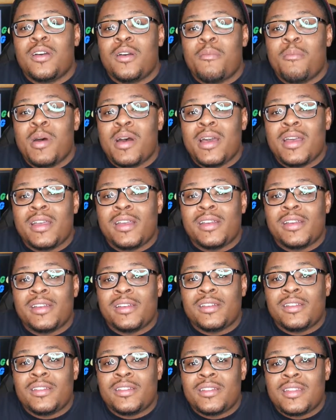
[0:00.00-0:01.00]
but
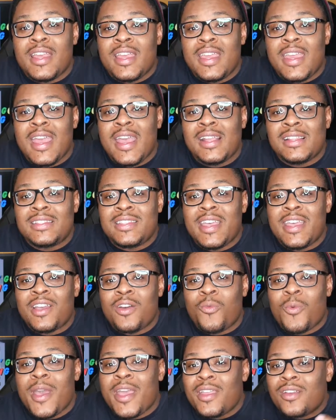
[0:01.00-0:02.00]
they can't take
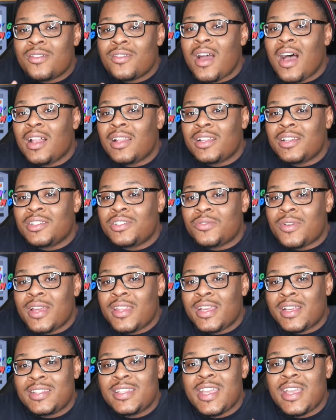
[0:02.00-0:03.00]
away your knowledge, right?
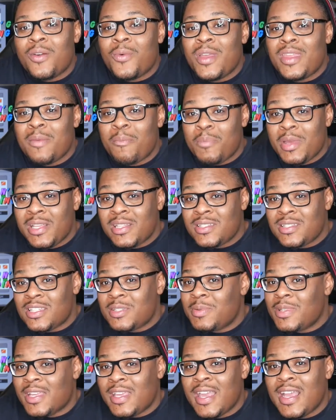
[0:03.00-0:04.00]
They can take away the business,
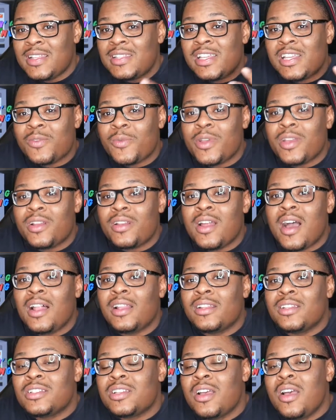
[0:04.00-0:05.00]
but they can't take away your
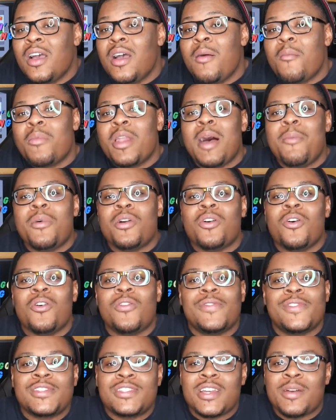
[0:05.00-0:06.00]
knowledge. But I'm gonna go
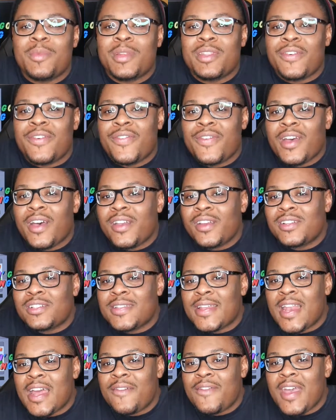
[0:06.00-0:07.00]
over some of the failures
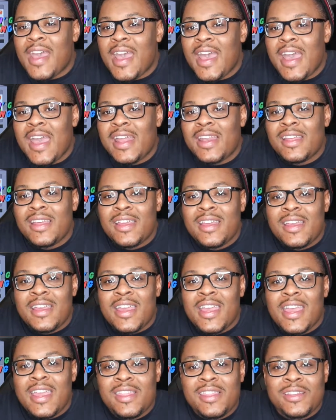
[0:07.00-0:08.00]
that I've had
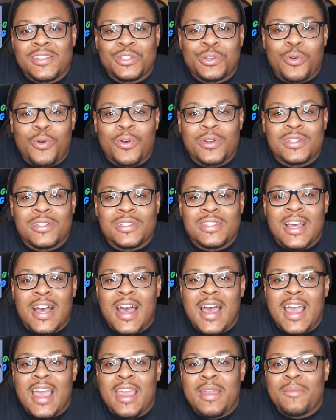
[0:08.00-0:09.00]
in this course of
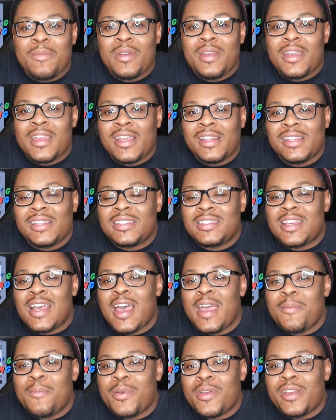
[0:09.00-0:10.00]
time, in this
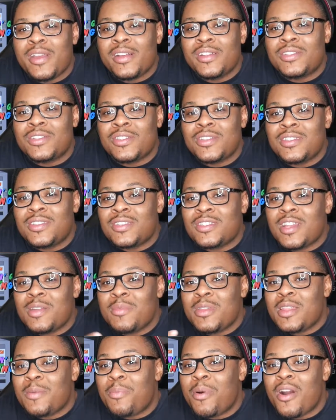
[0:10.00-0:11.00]
time period. So this is gonna
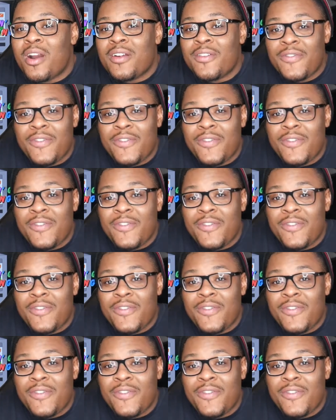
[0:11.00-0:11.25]
be the part